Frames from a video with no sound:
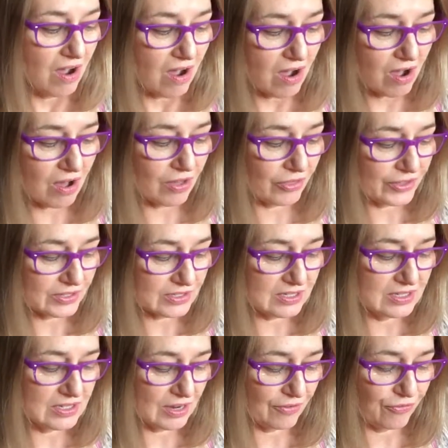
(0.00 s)
all these
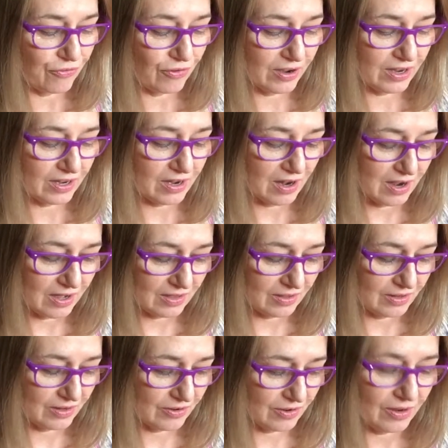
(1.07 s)
different
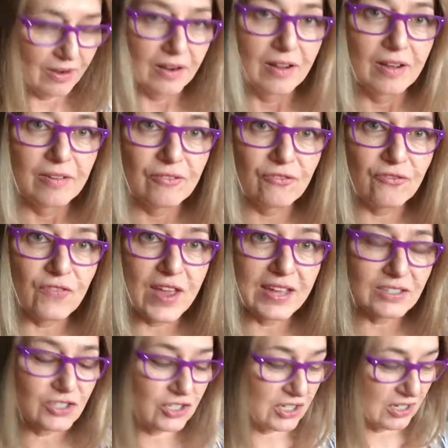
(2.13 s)
color
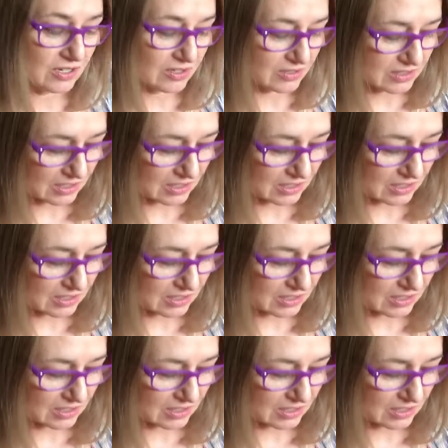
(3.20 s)
face shields.